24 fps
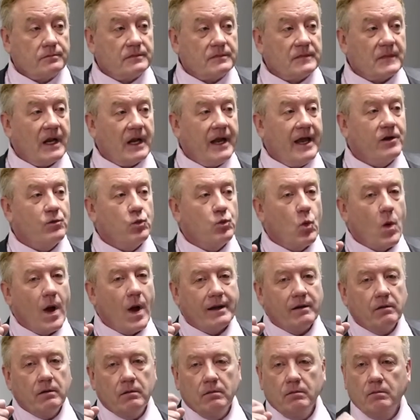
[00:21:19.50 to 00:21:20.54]
had
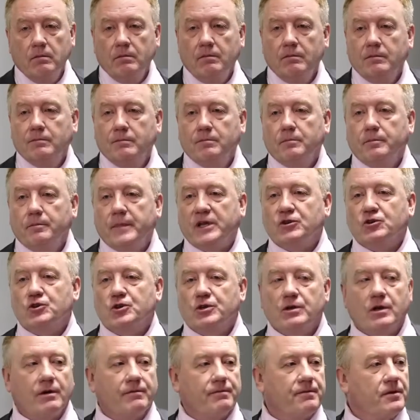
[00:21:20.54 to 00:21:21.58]
one mention
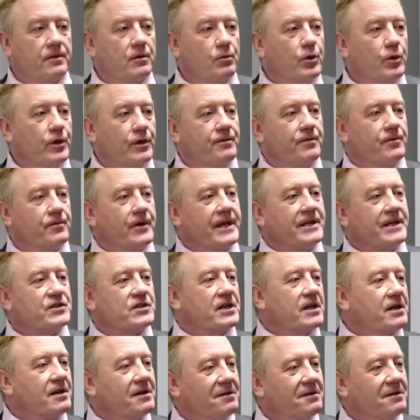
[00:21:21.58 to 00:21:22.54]
of the word forensic.